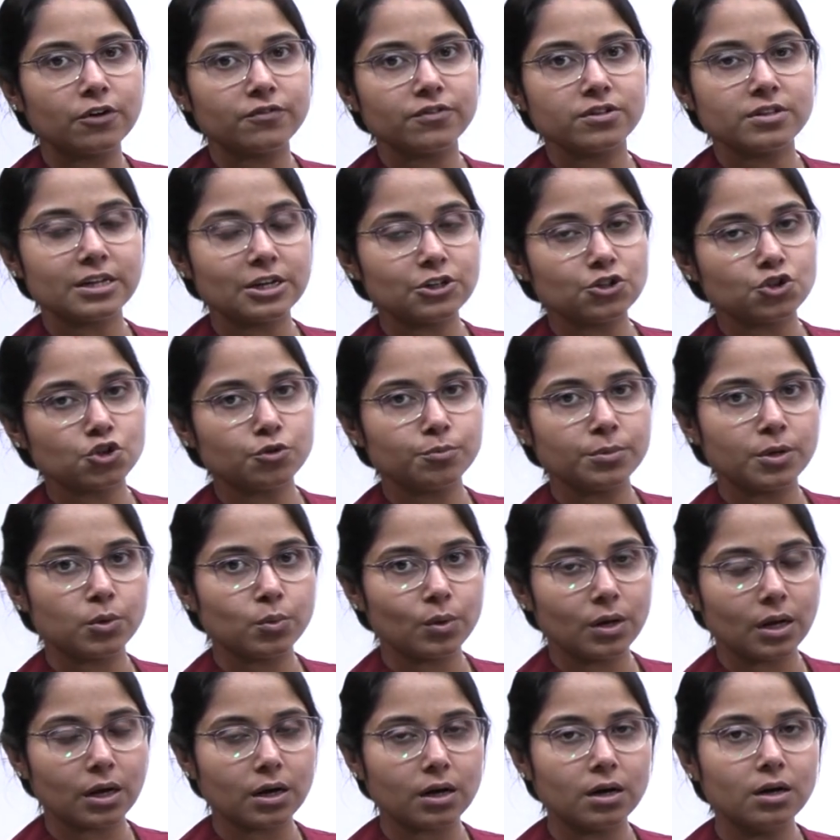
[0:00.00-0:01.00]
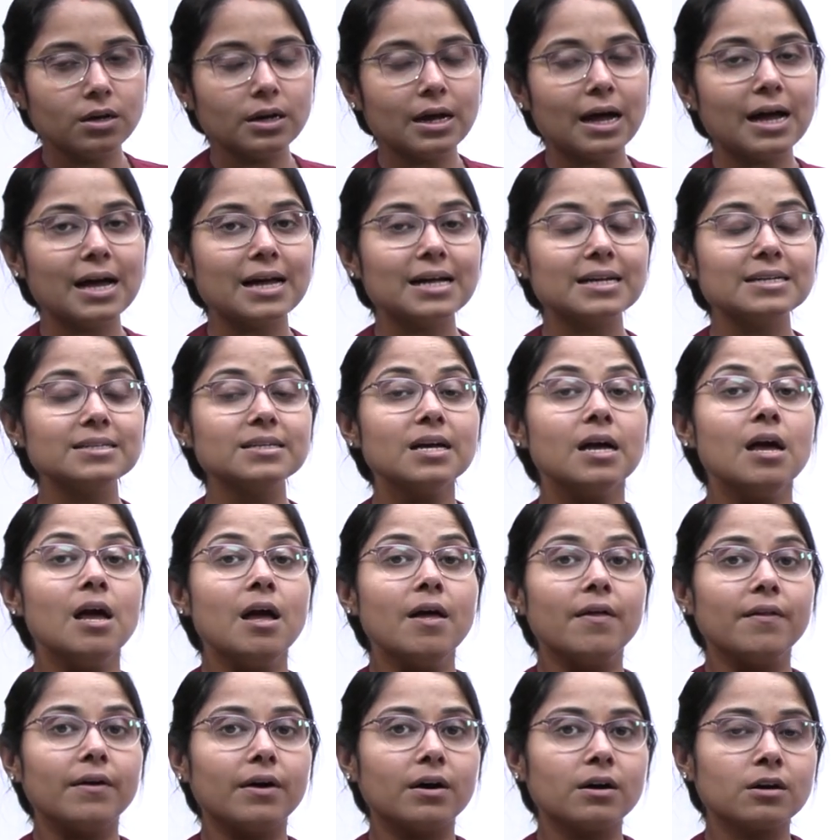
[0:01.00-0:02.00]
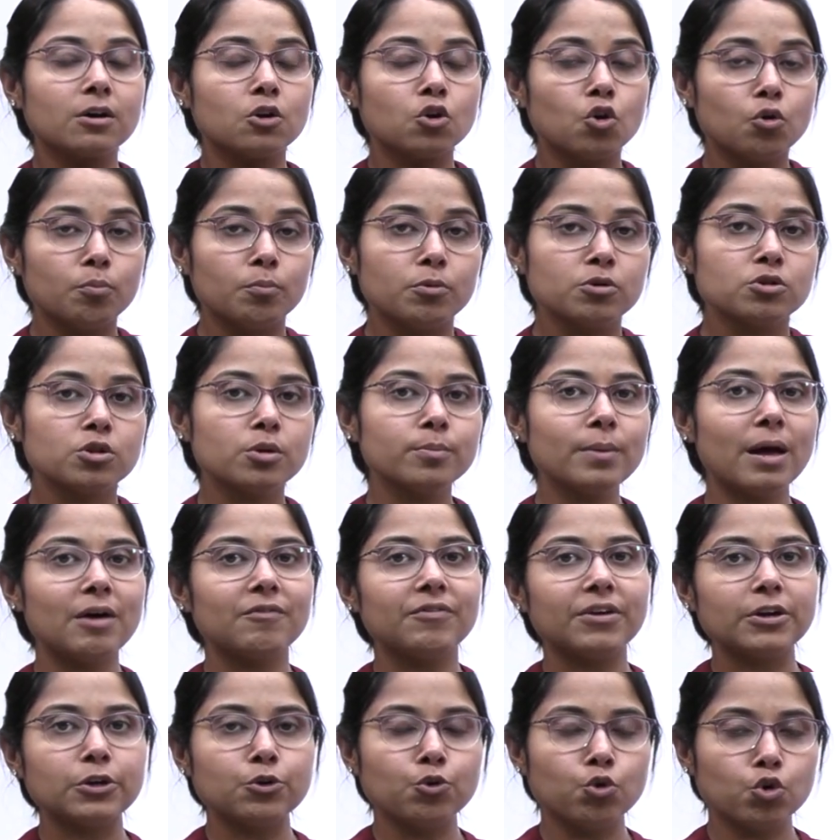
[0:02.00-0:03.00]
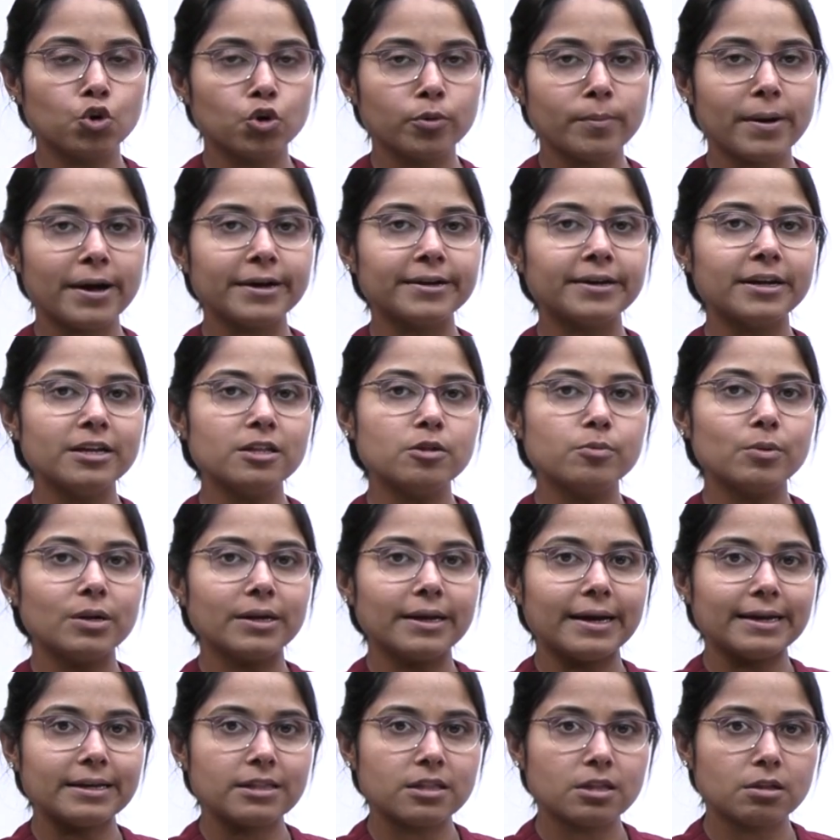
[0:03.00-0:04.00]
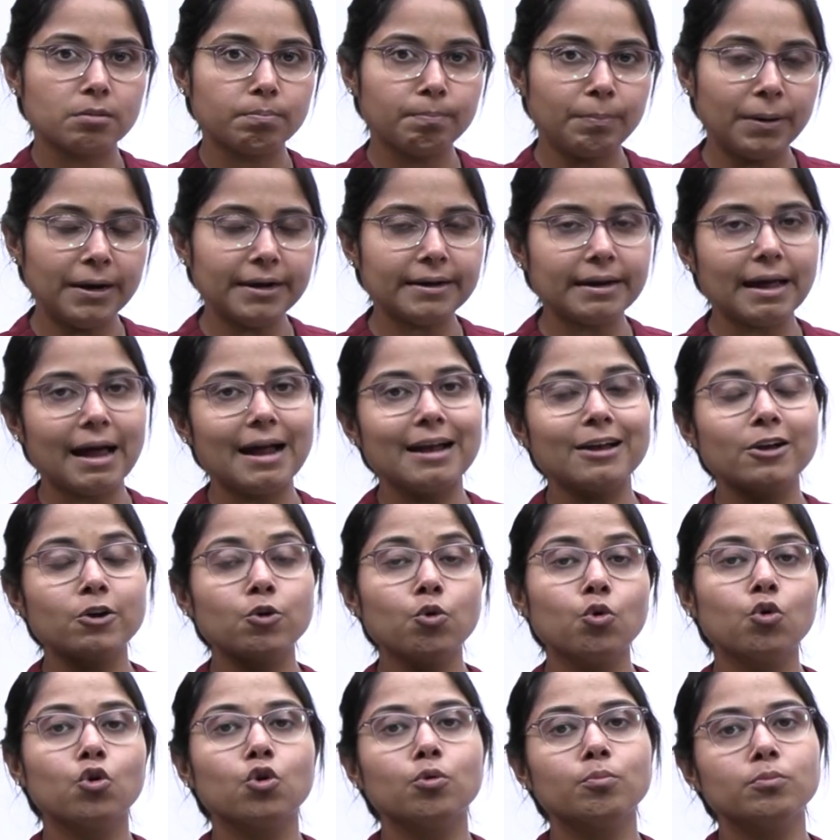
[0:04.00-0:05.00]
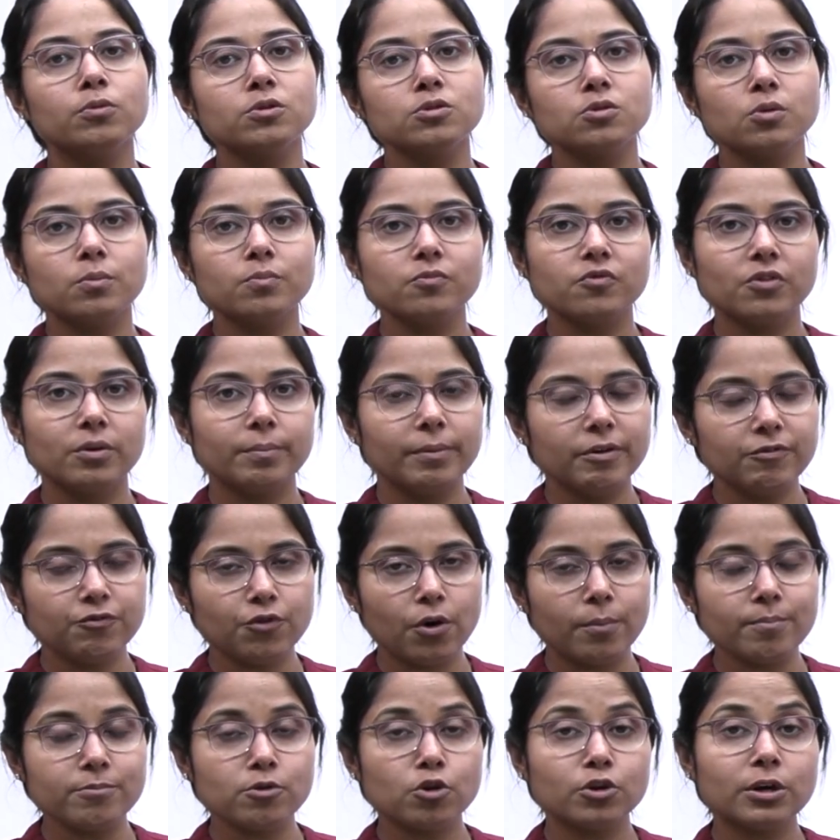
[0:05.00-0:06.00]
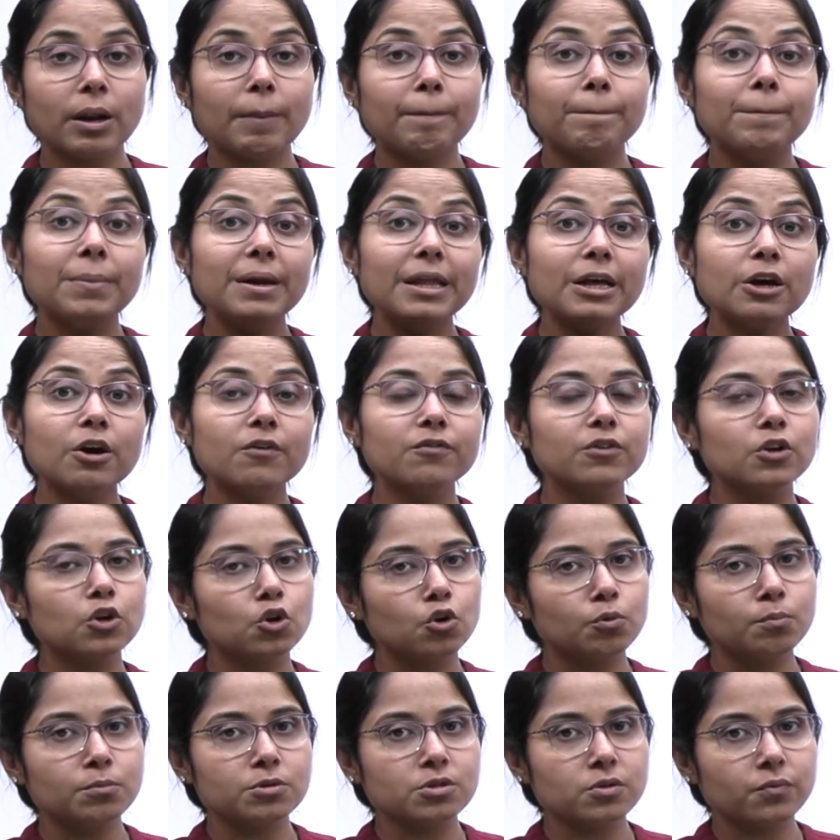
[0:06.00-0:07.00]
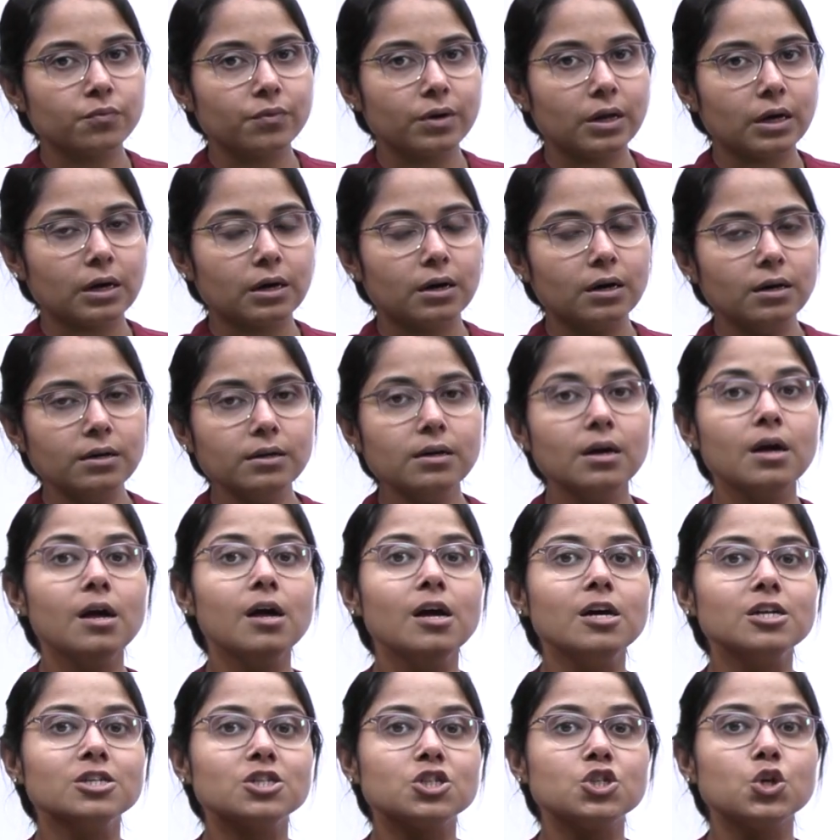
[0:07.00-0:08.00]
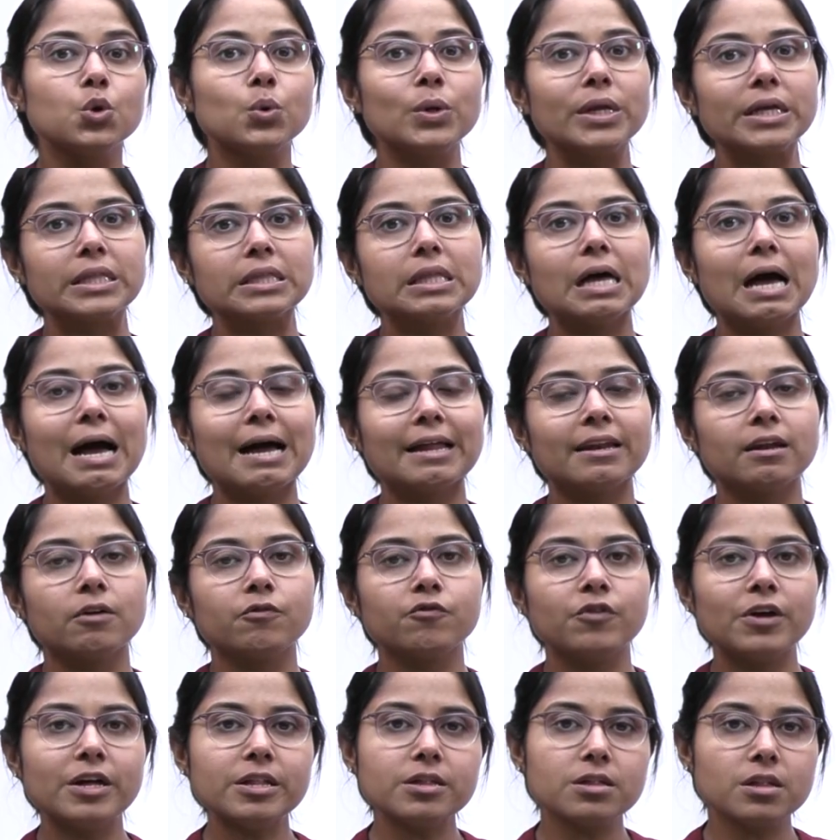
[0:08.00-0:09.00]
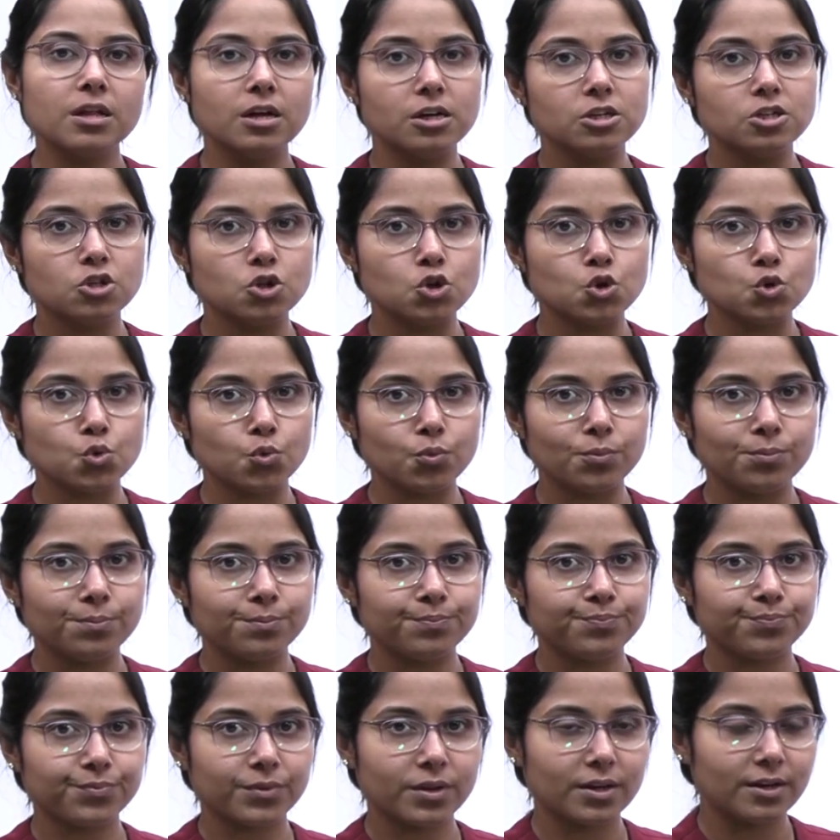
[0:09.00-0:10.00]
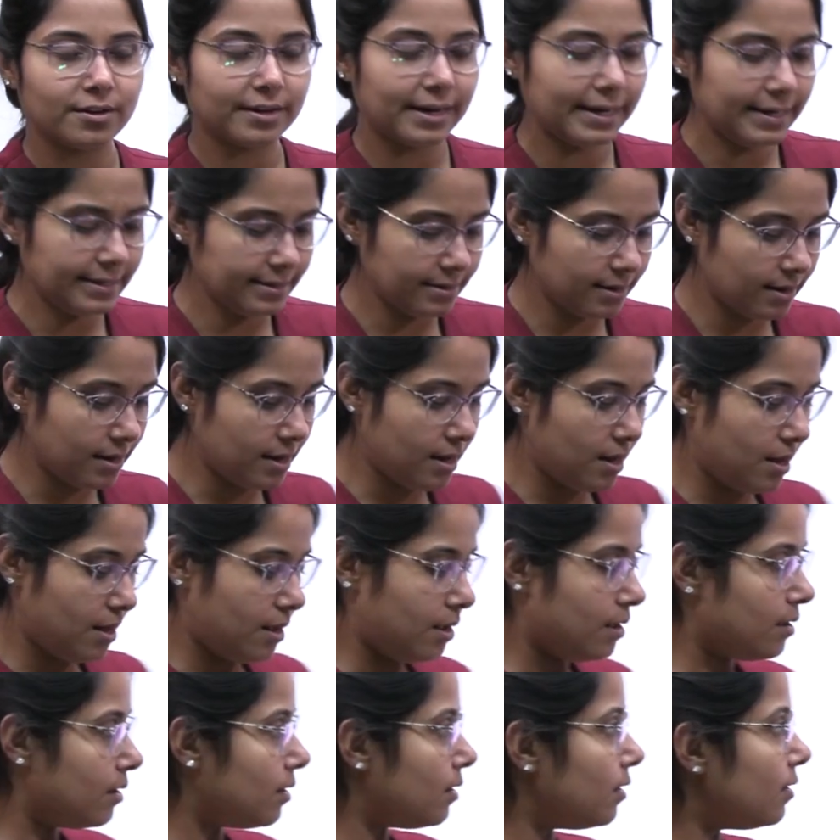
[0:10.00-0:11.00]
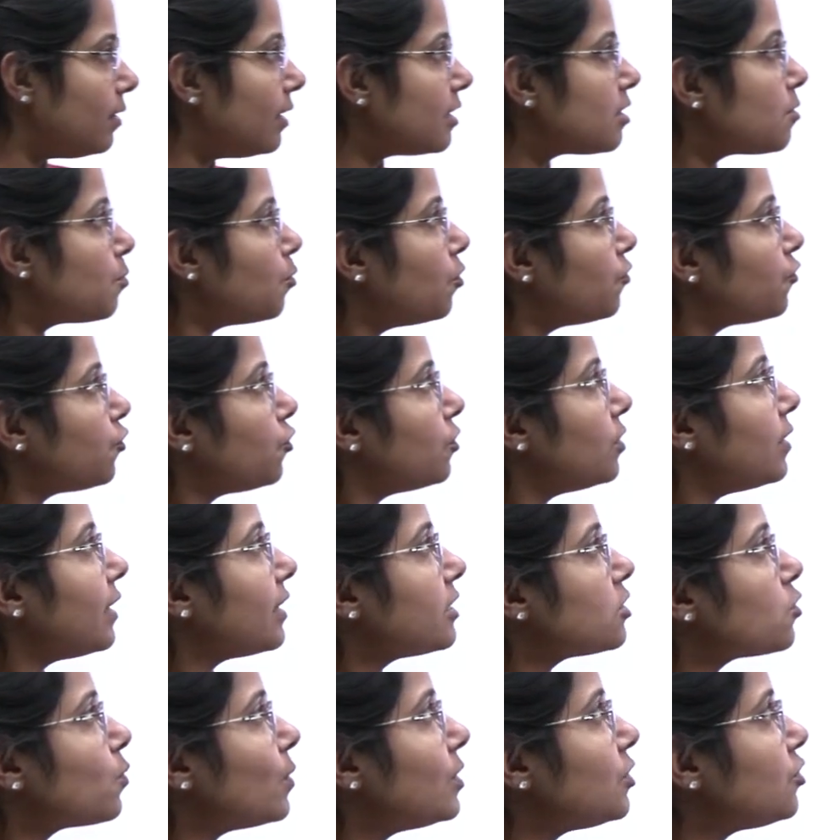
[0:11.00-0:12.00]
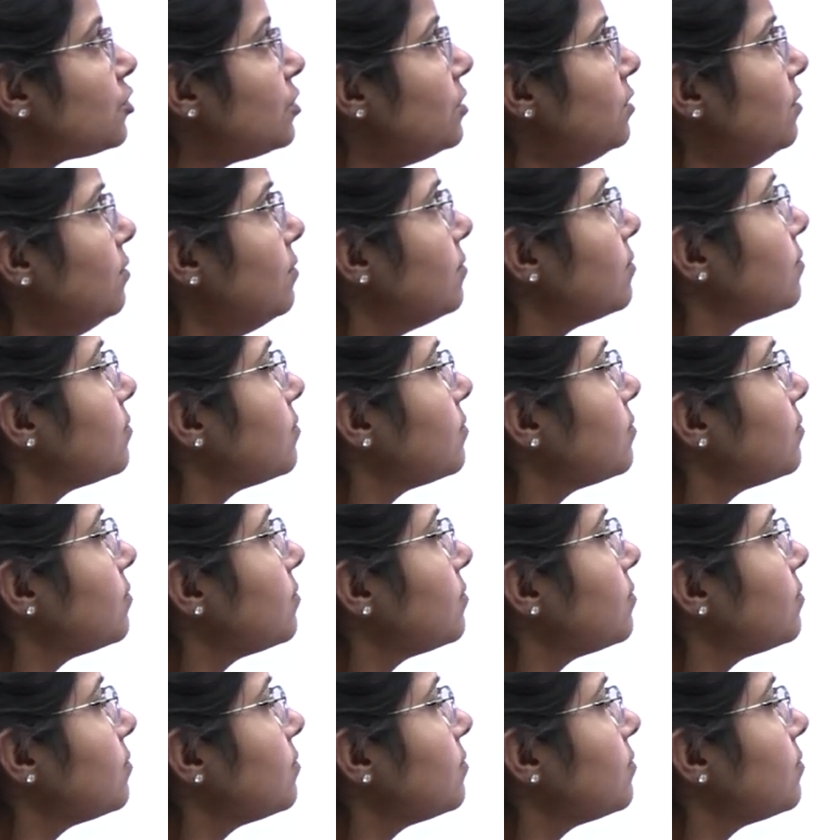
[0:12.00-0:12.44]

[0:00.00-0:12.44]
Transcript: of the centromere will occur and a chromosome having two chromatids will get split and two chromosomes will be formed. So doubling of the chromosome will occur during the anaphase 2, right? Let's move to the next question.